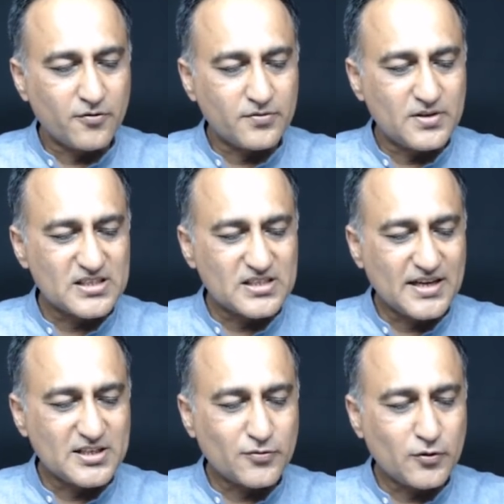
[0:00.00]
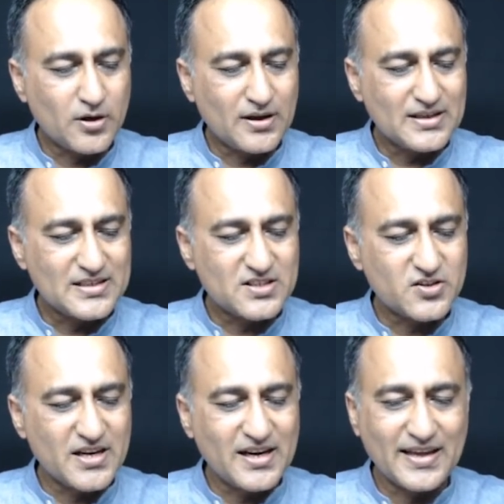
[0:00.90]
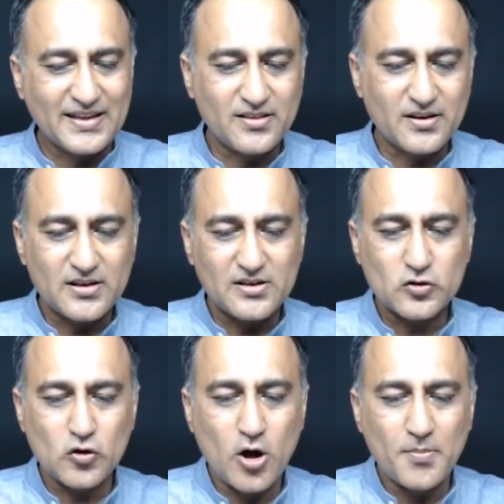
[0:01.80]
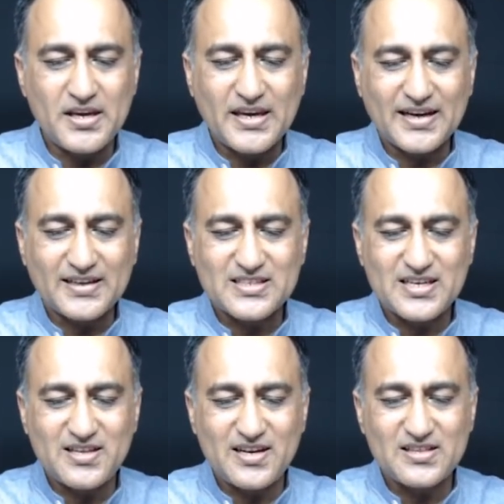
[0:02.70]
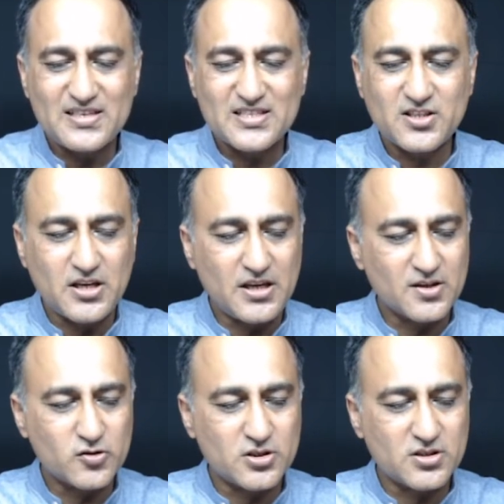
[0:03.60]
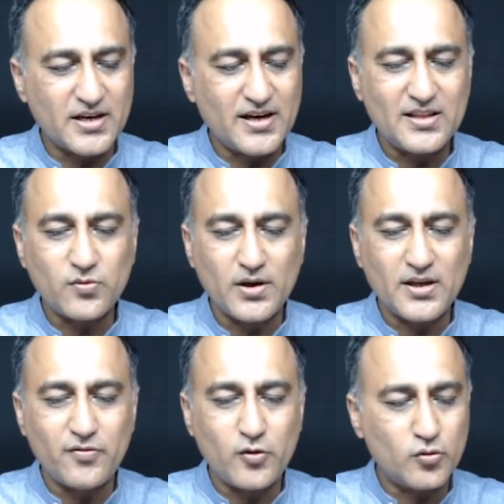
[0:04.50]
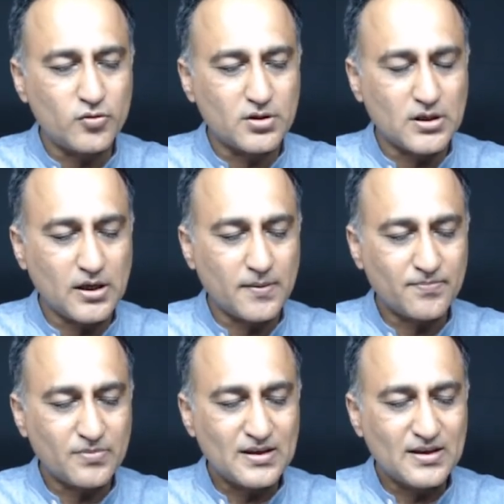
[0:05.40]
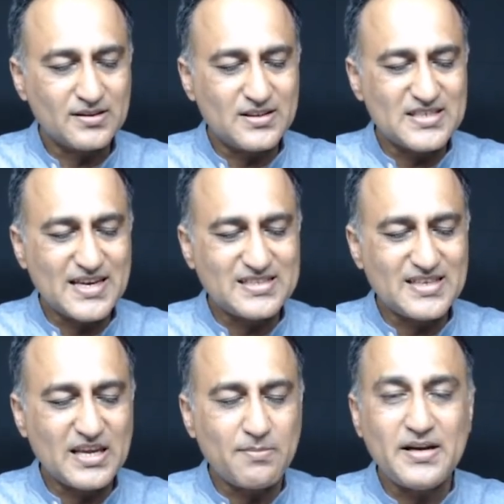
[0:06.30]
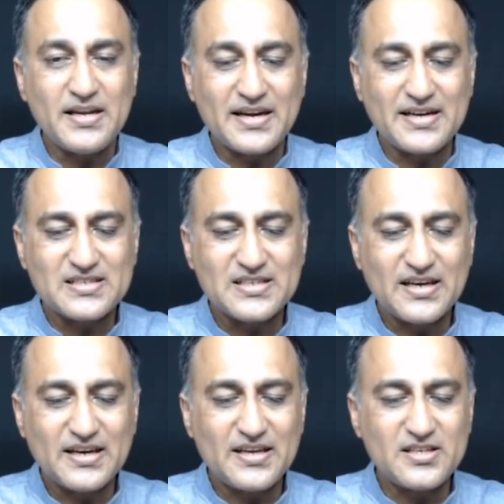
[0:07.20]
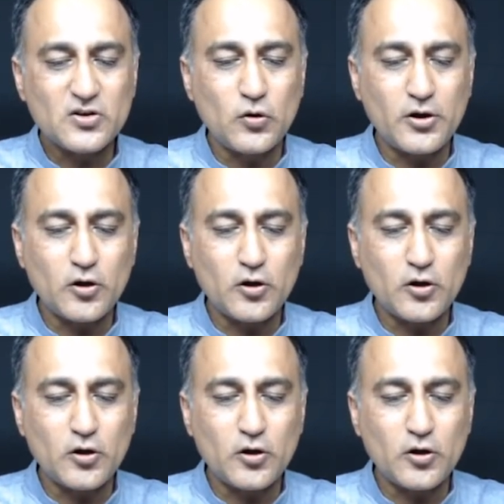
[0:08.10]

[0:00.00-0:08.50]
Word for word: This stands for string length so how many characters are there in this? 3. So string length will give you 3. This as the name indicates is going to